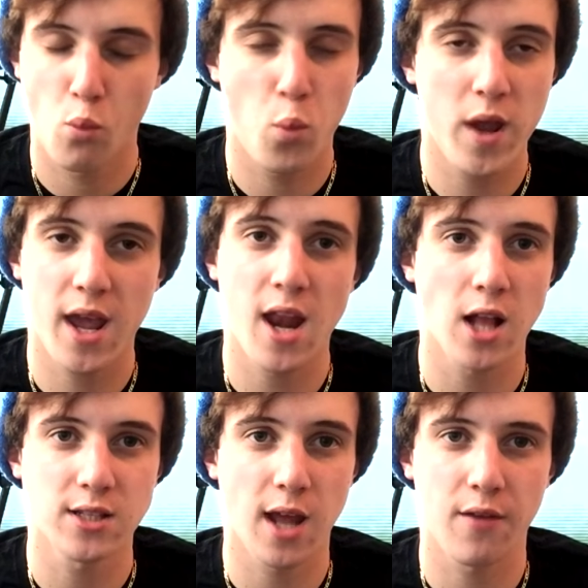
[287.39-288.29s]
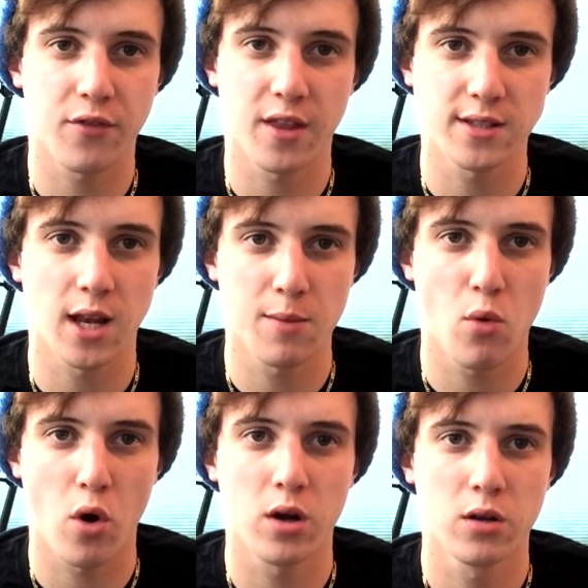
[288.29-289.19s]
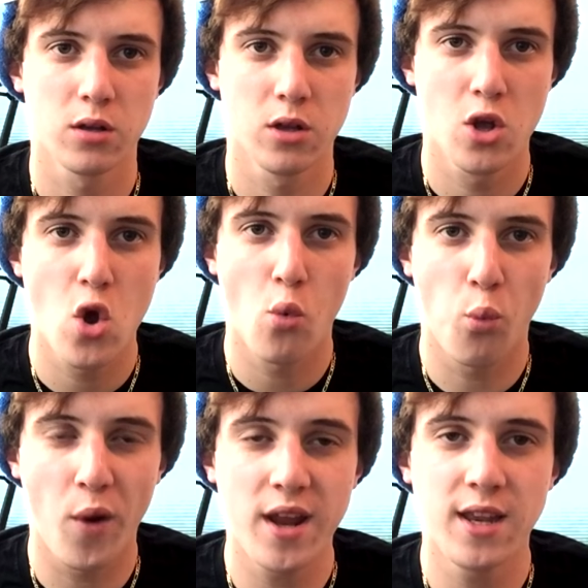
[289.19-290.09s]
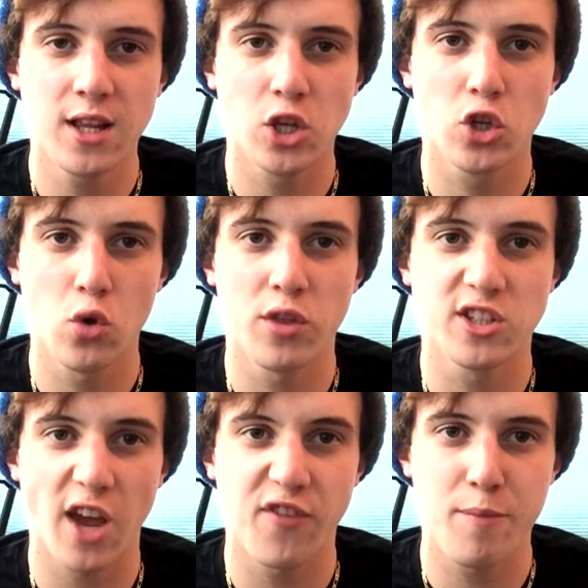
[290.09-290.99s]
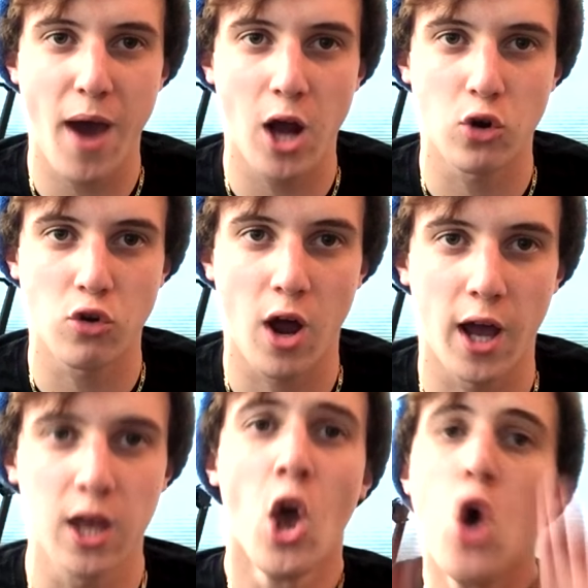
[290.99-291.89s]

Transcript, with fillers: we cannot stand for this anymore. We need to do the Jeffy battle cry.